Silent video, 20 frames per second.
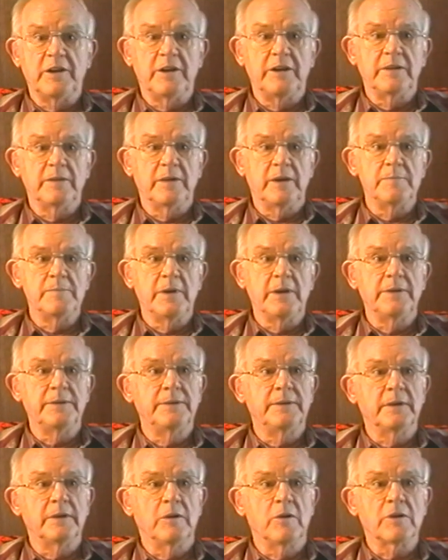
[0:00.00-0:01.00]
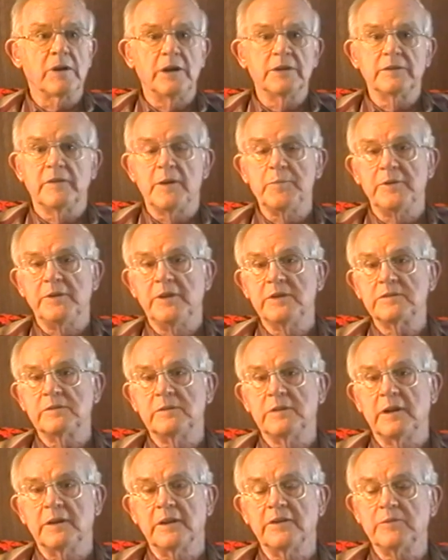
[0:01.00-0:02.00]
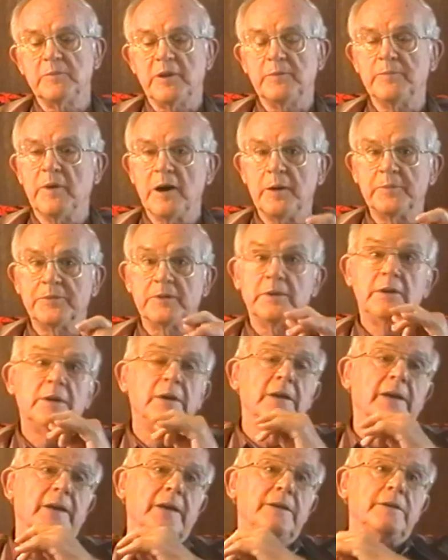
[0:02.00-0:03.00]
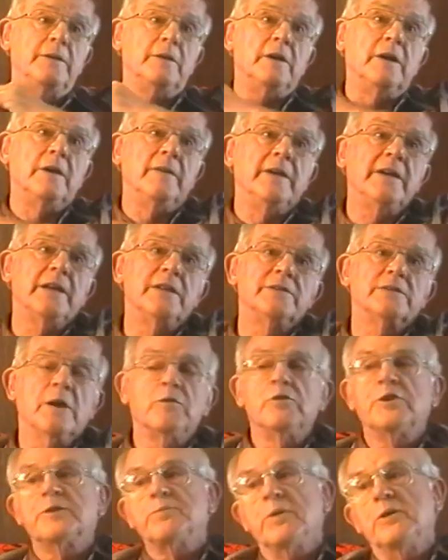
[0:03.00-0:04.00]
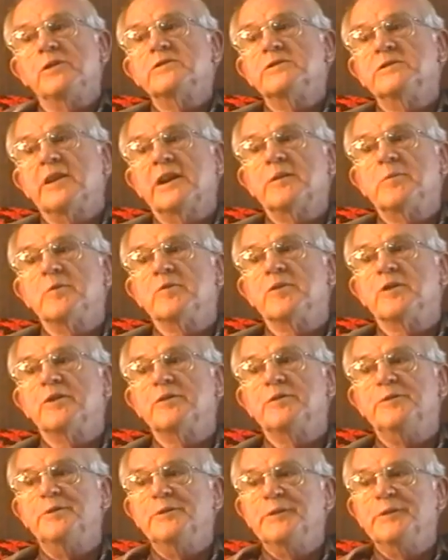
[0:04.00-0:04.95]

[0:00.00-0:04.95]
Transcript: Yeah, well, I, I made uh, all kinds of ammunition. I guess made bombs, and uh, they had several explosions.